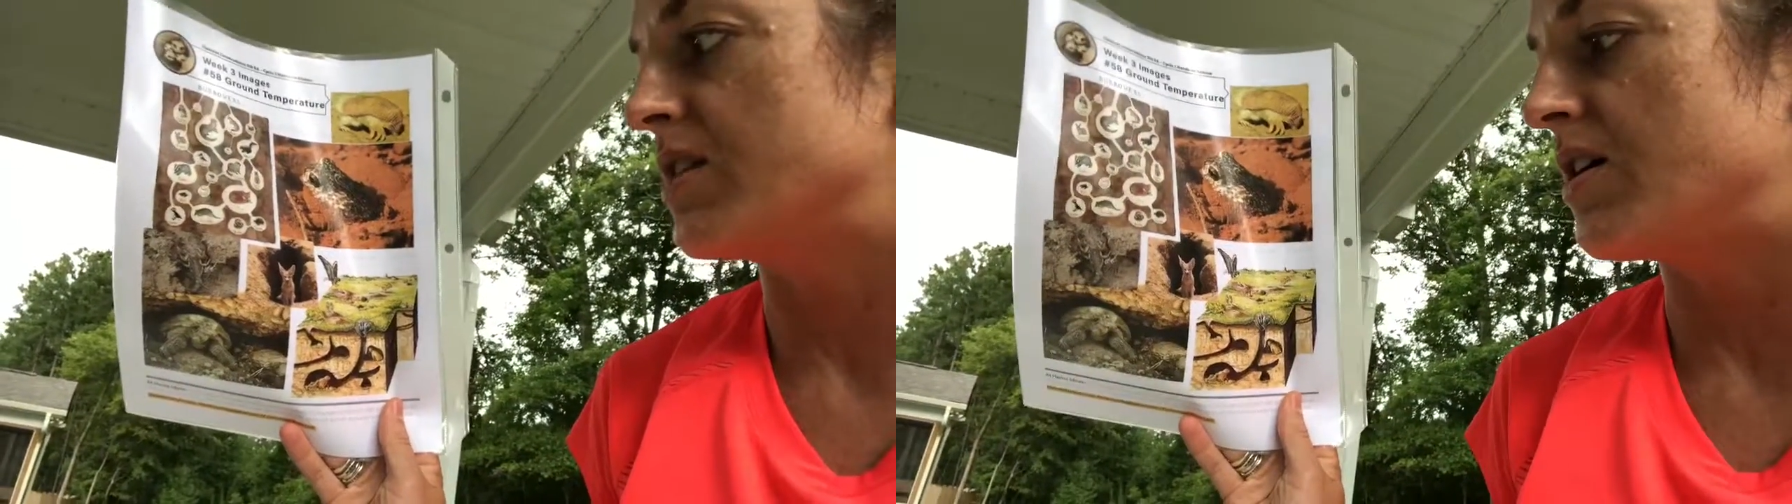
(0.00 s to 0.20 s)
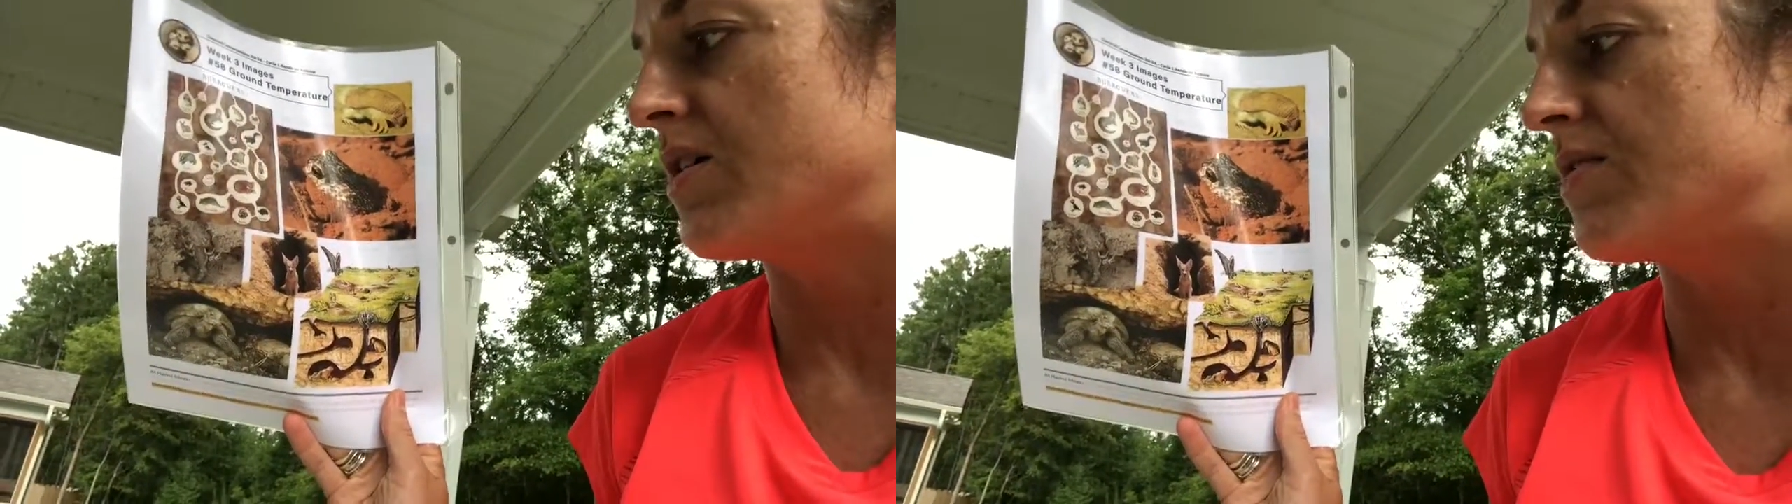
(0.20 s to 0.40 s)

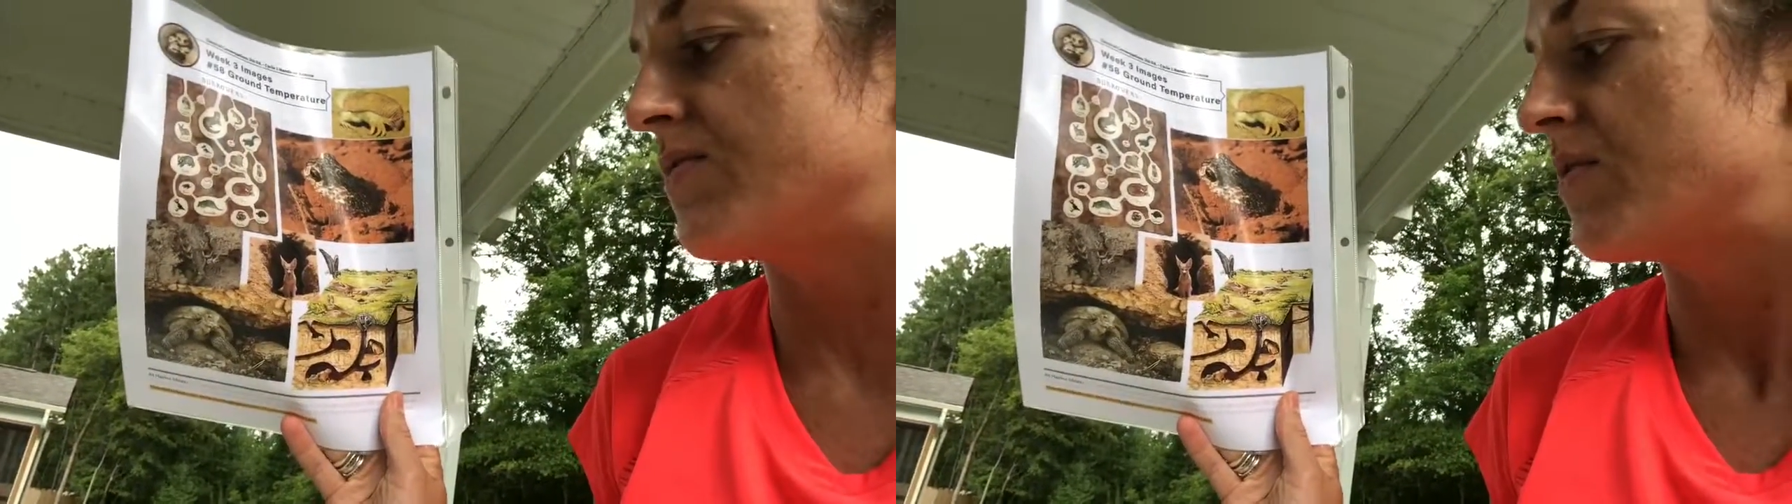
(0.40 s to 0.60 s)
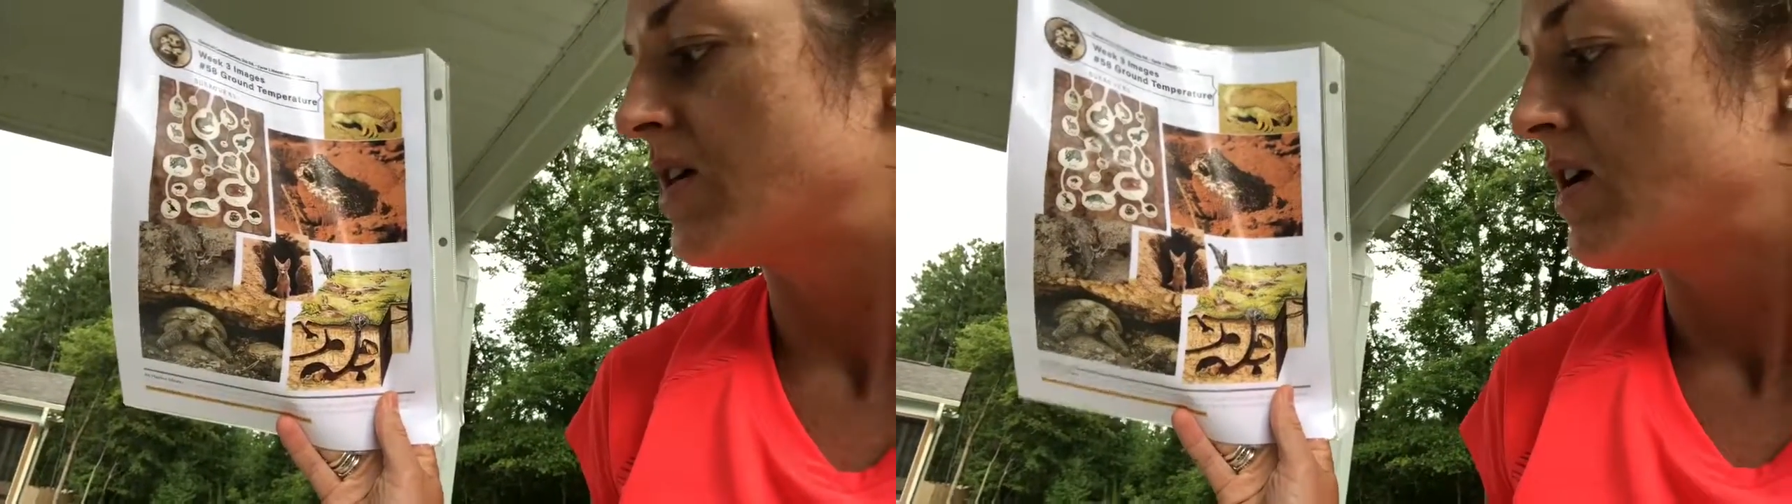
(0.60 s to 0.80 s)

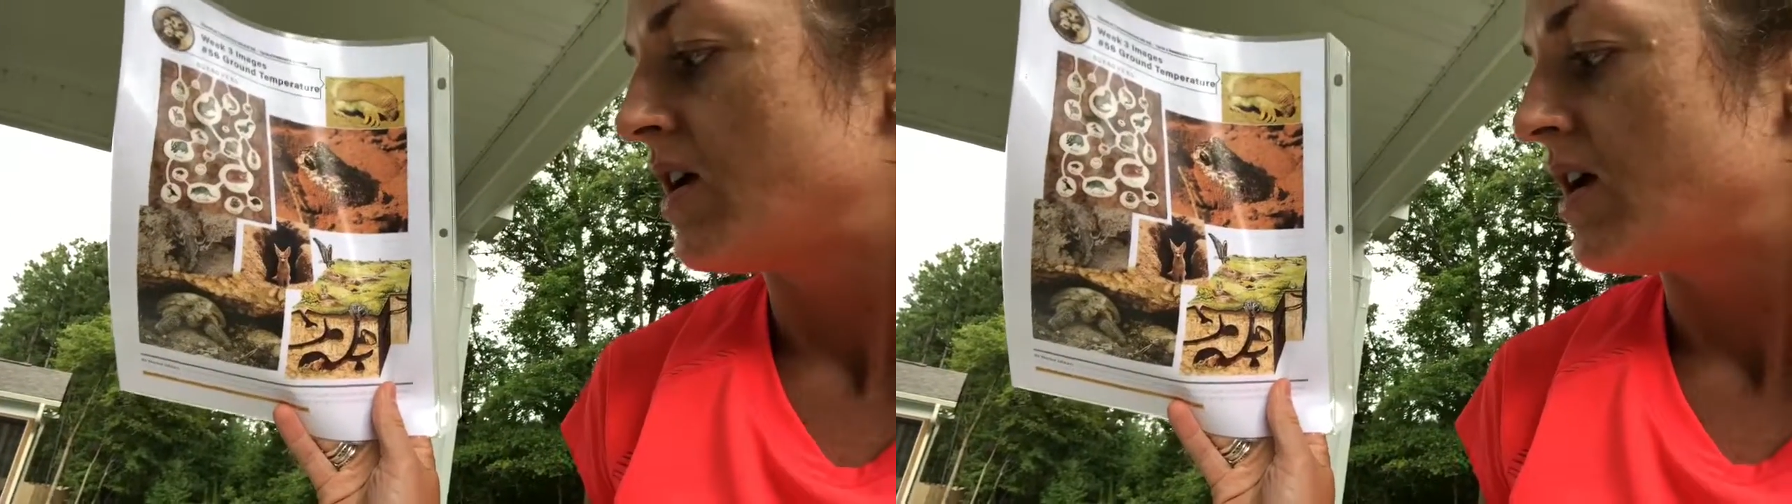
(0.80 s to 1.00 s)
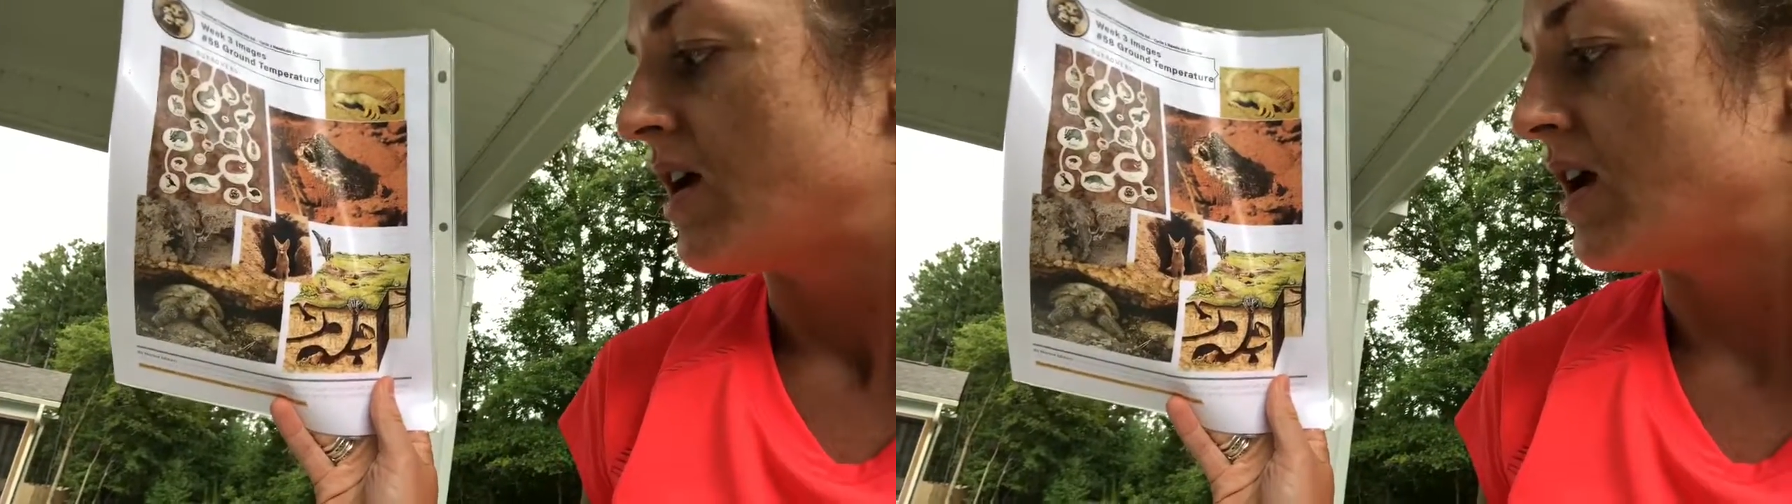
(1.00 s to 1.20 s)
live
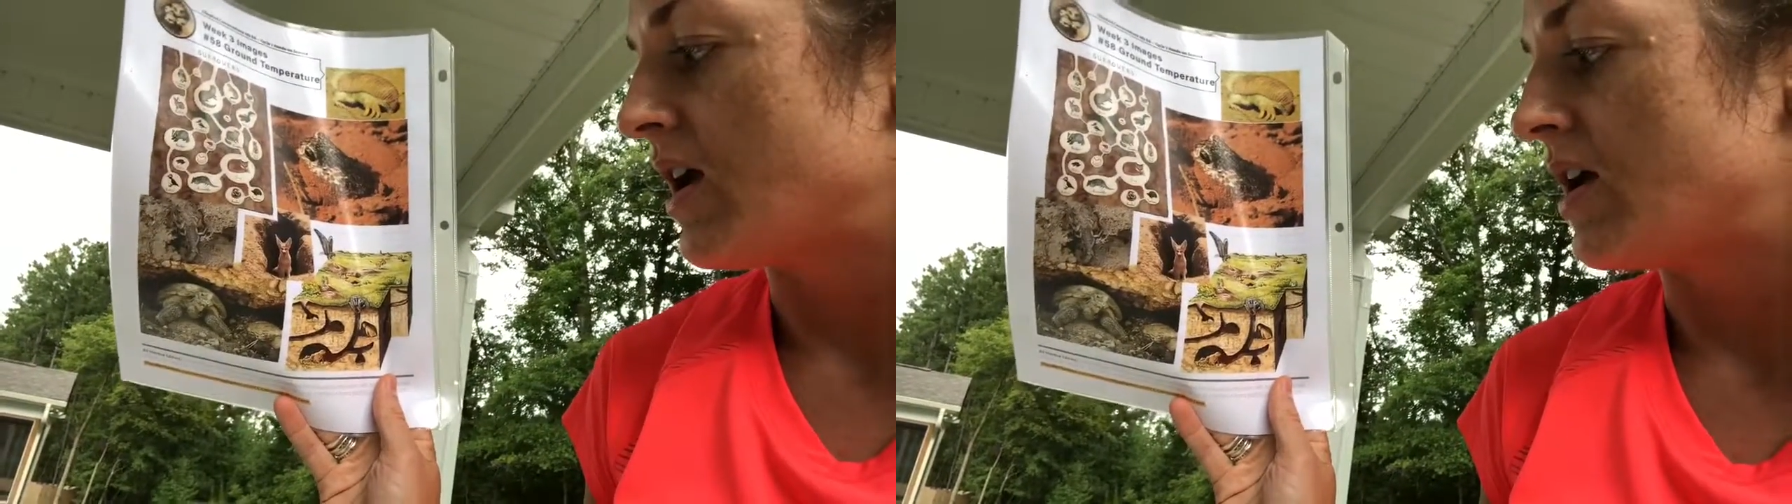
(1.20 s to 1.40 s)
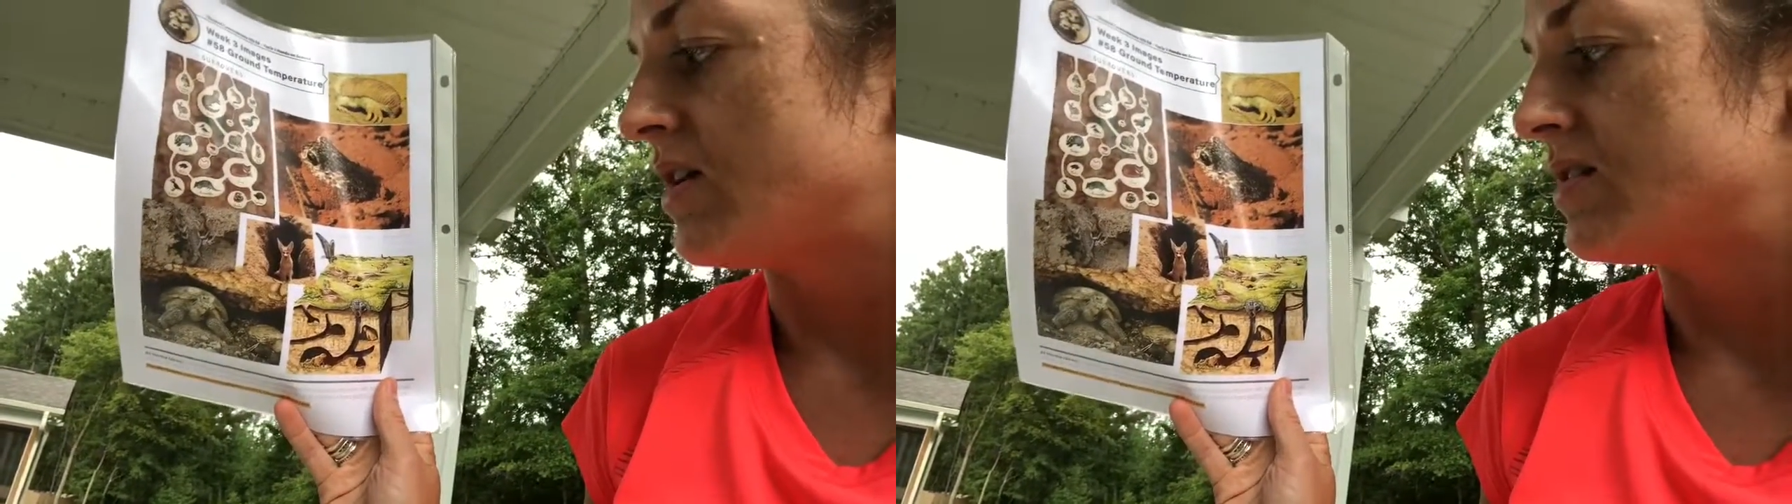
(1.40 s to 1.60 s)

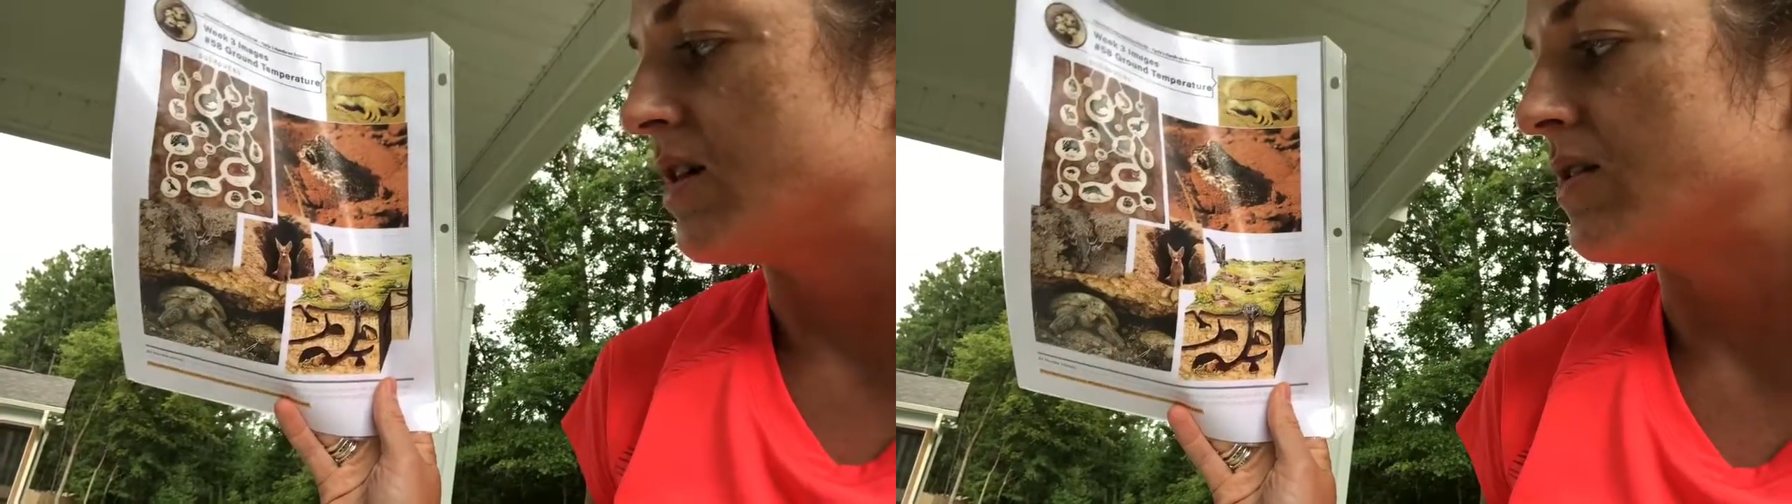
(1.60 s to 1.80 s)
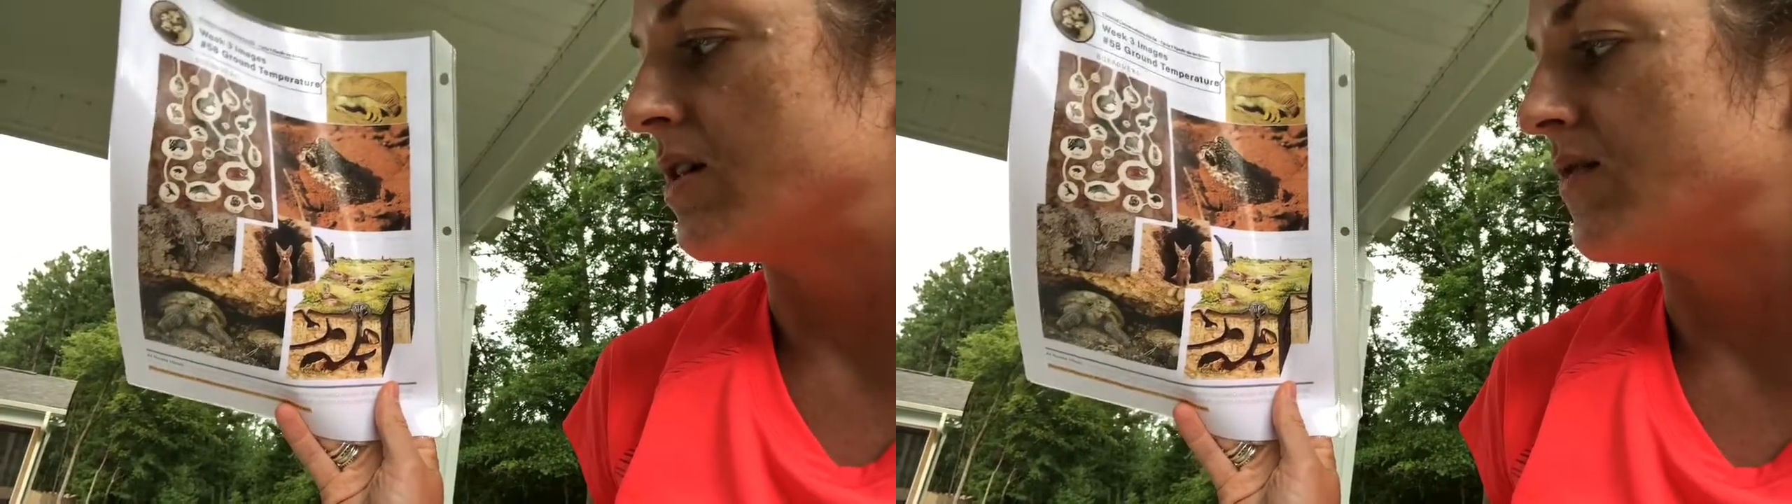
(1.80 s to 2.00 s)
and
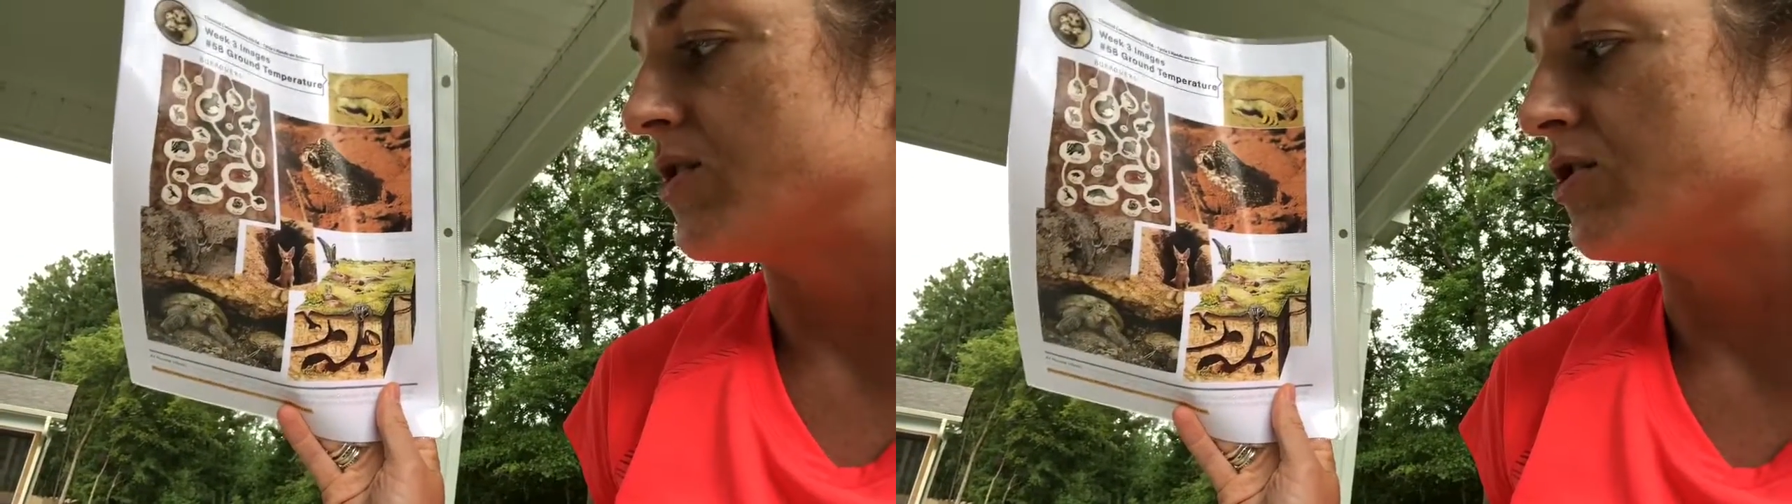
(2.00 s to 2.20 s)
how they live